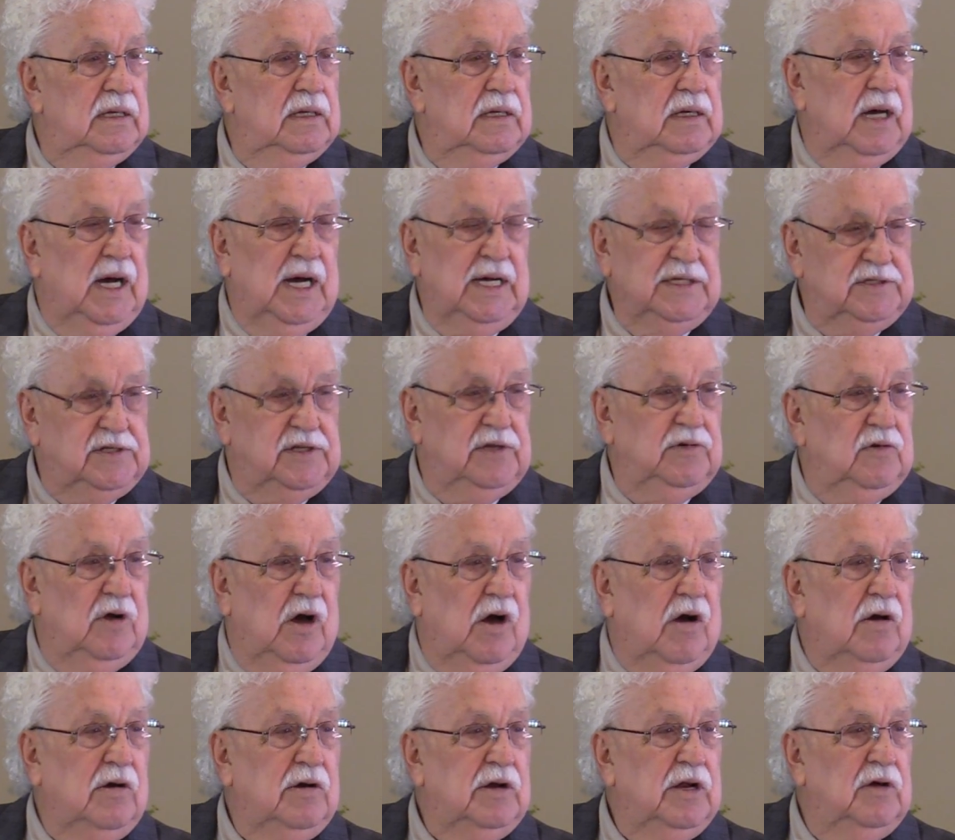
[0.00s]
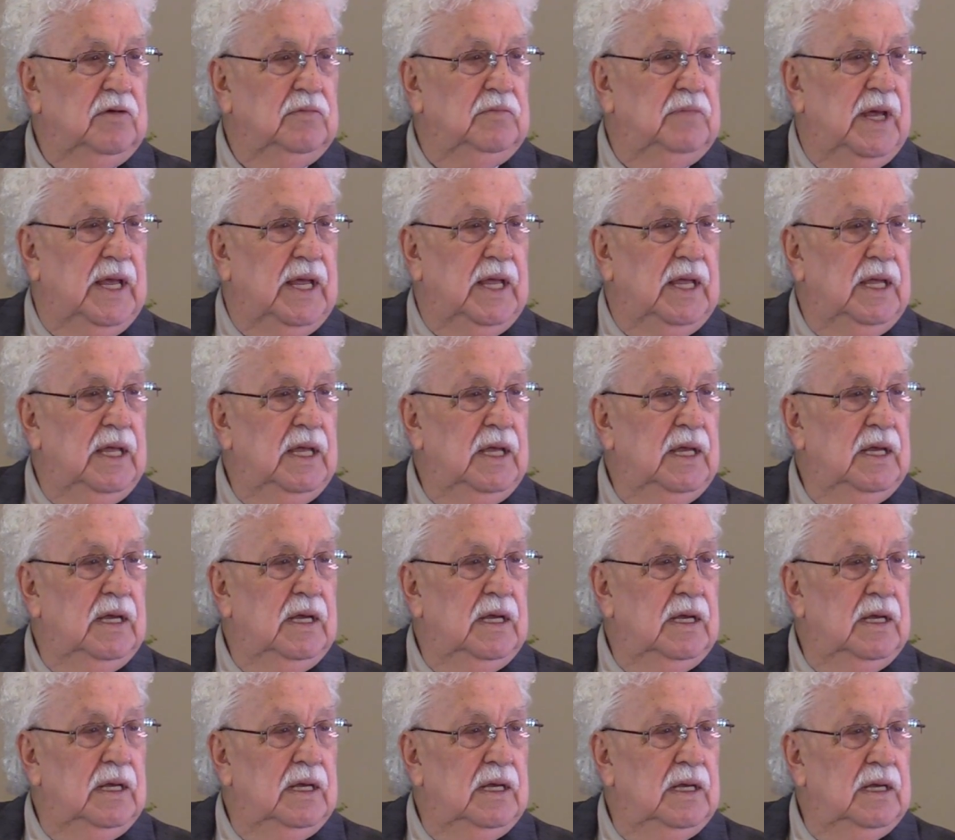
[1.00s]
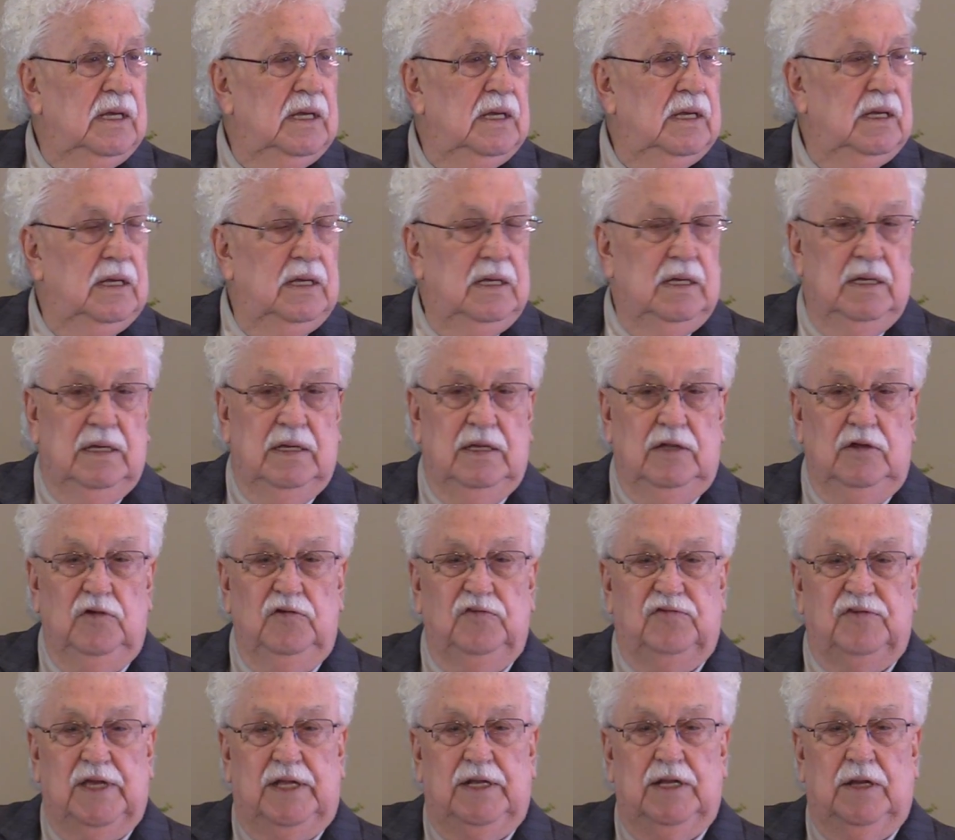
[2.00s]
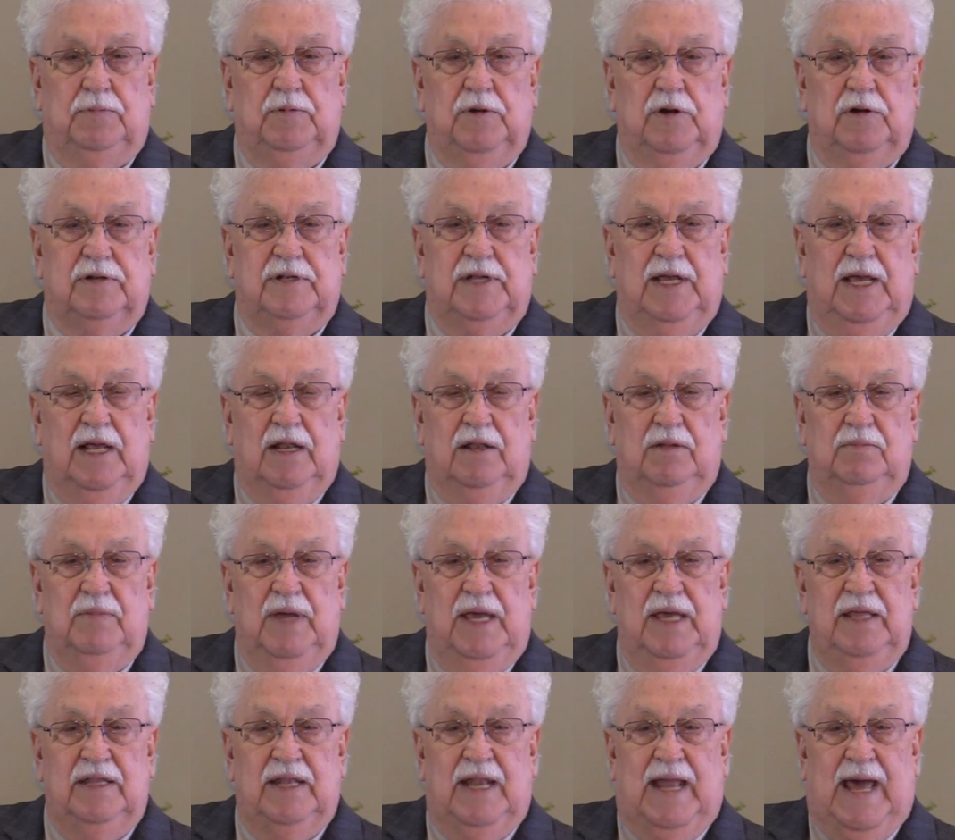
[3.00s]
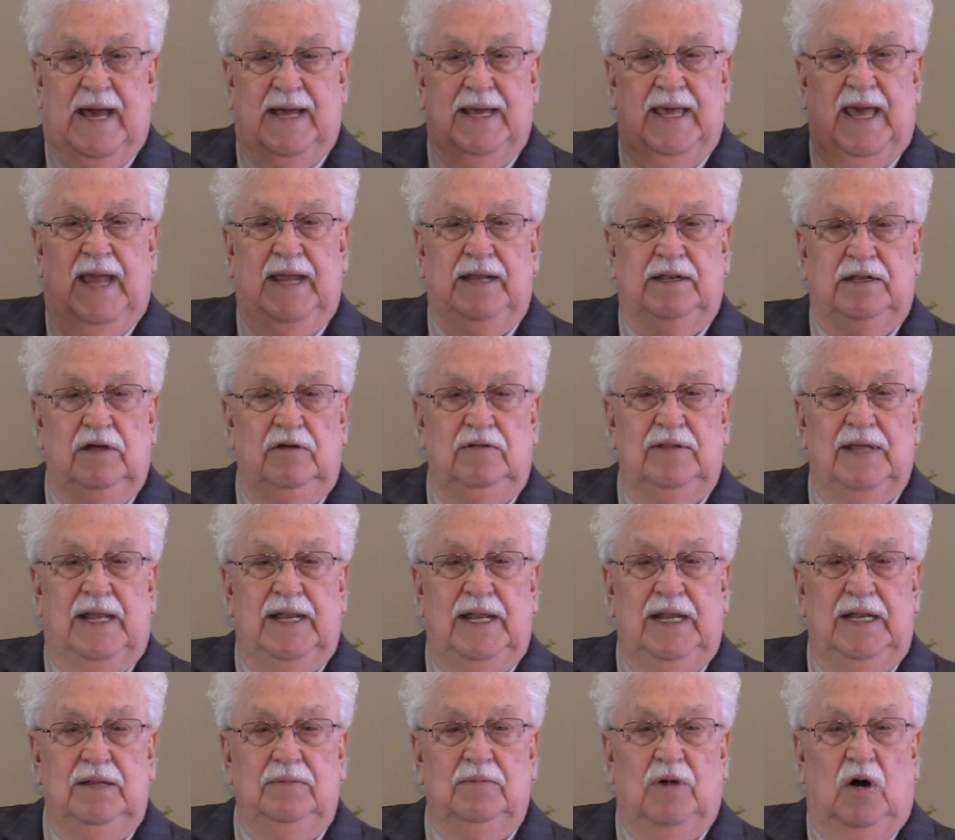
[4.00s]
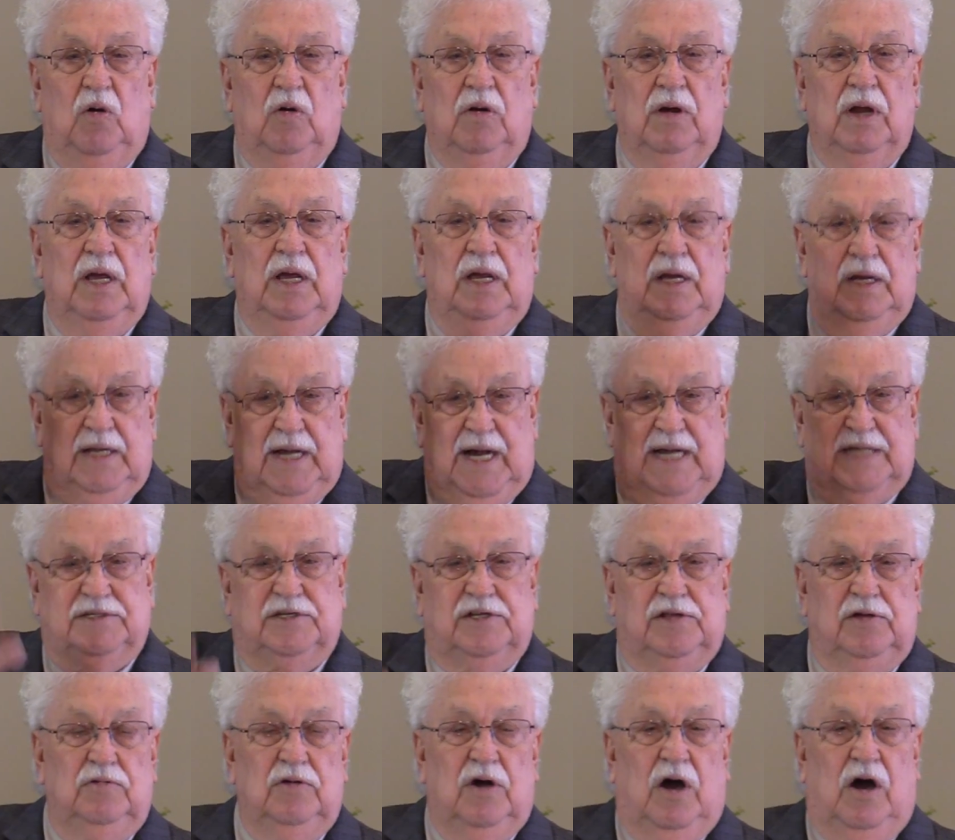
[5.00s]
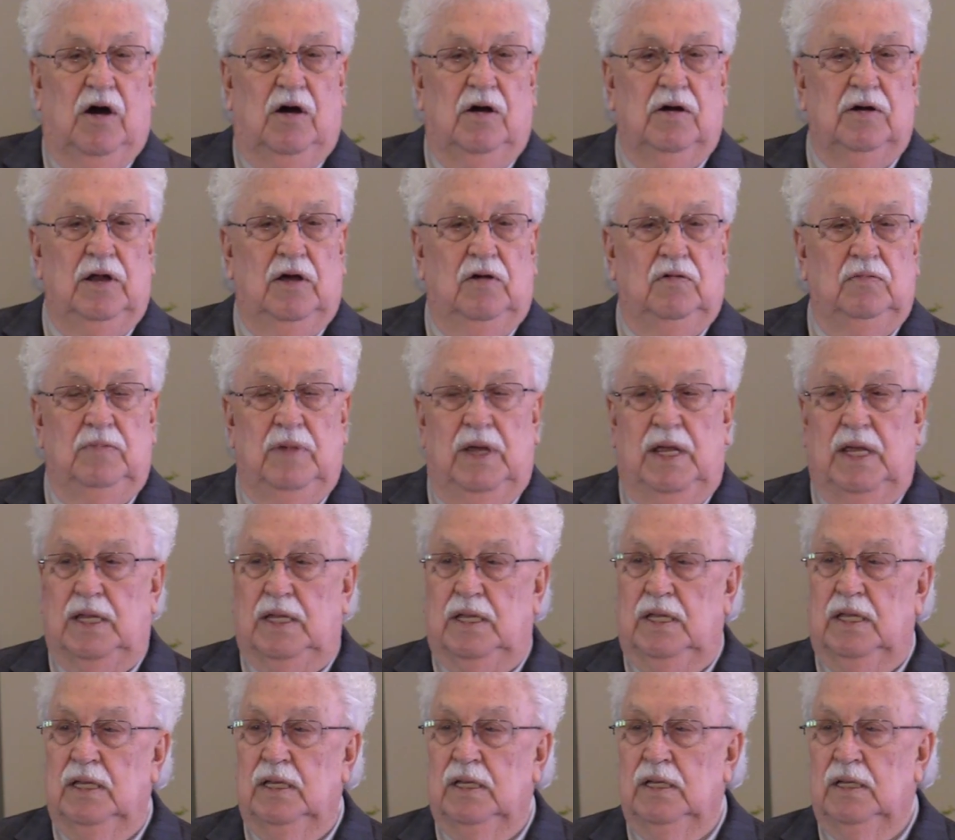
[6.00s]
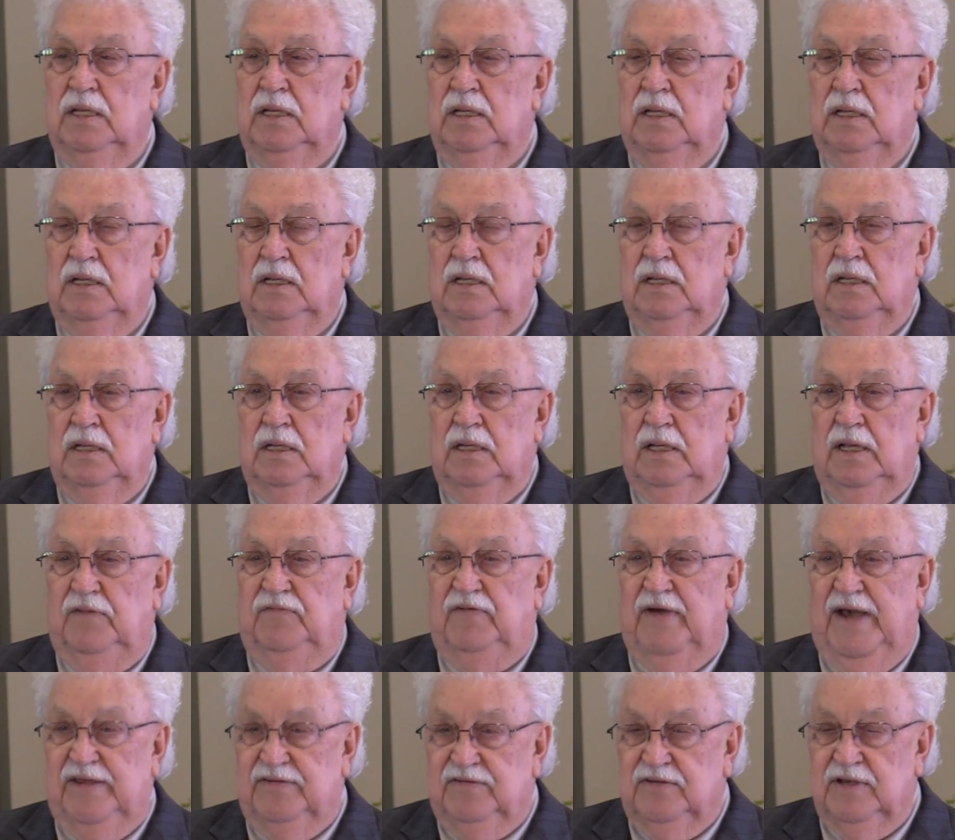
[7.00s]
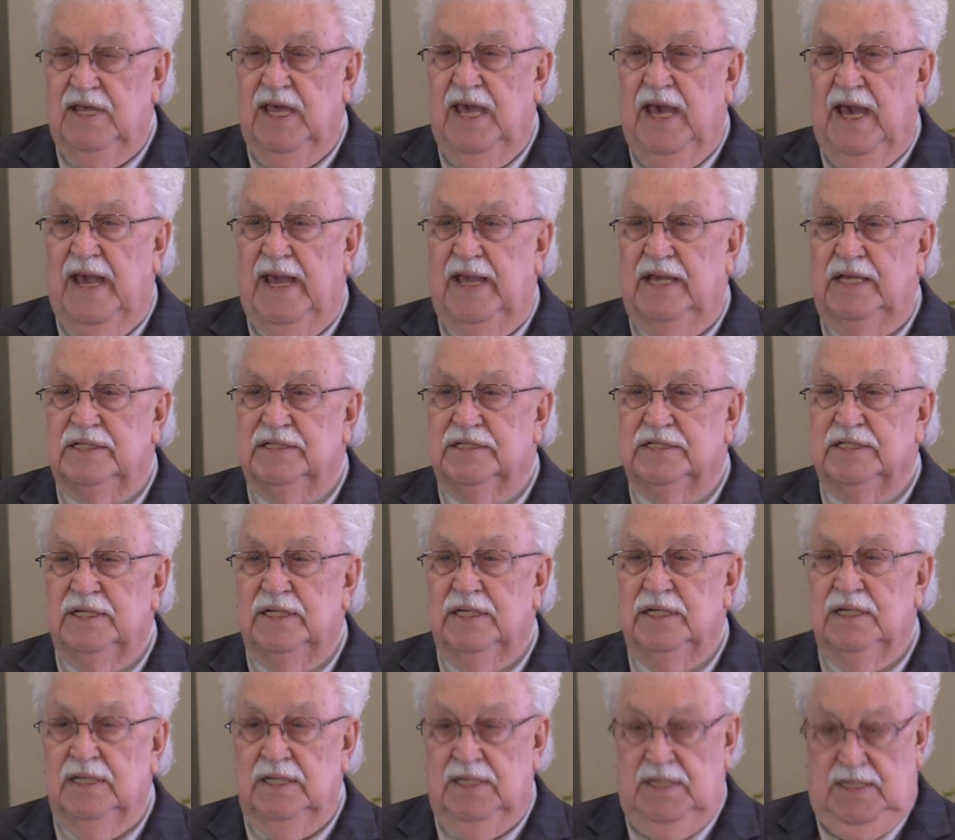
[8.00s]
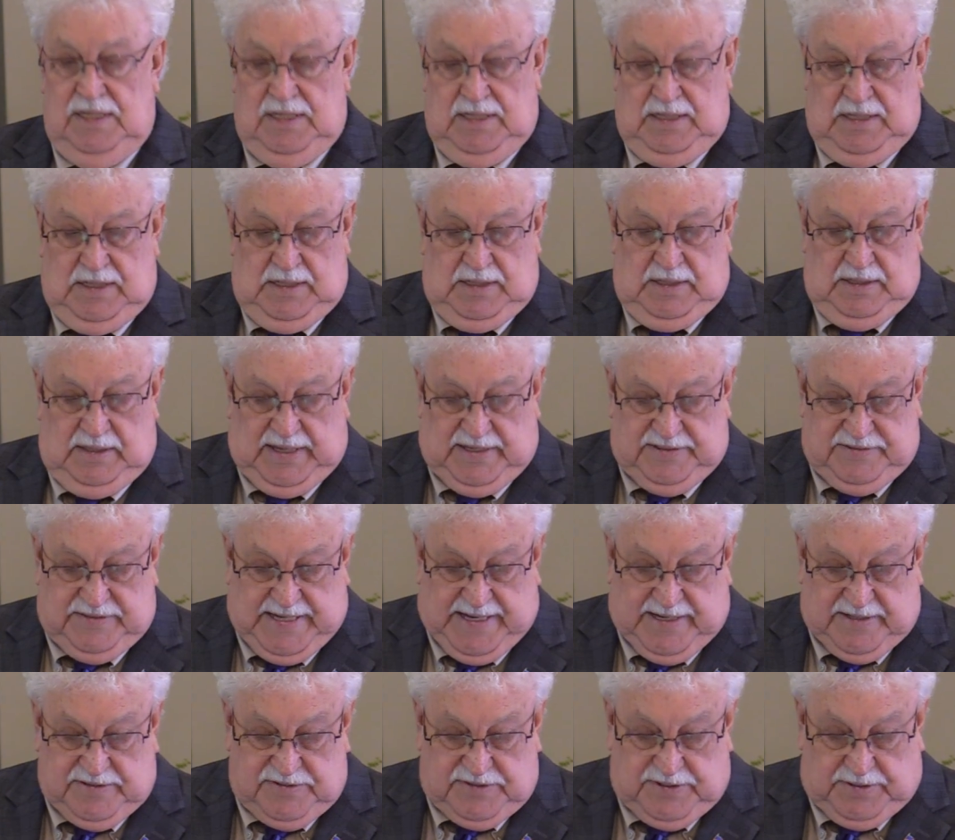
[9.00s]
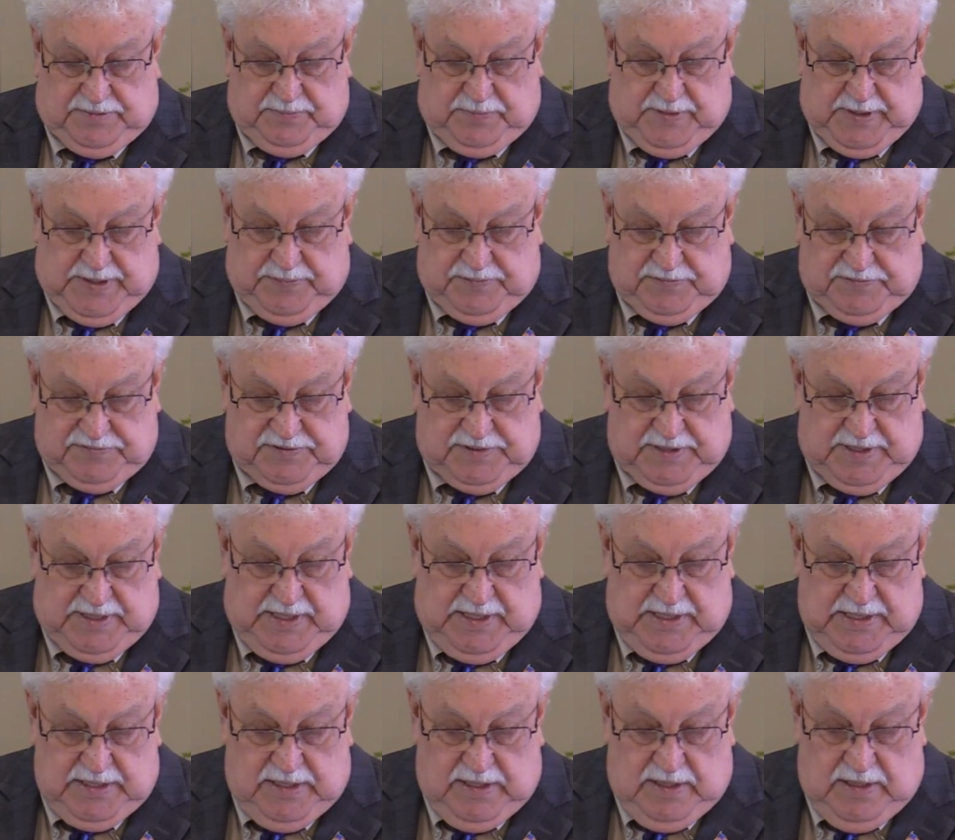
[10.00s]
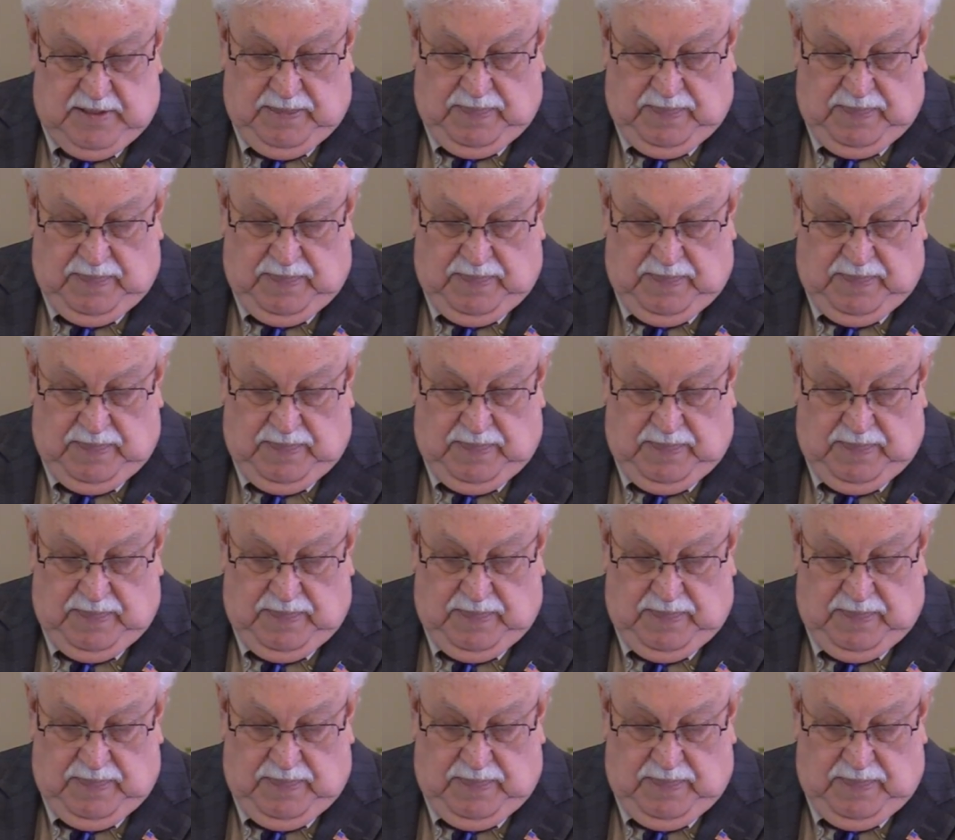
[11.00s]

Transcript: God's too hard on me. You sitting up here telling me that I can't do that anymore? God's too hard on me. If that's the case, that's how some people see it.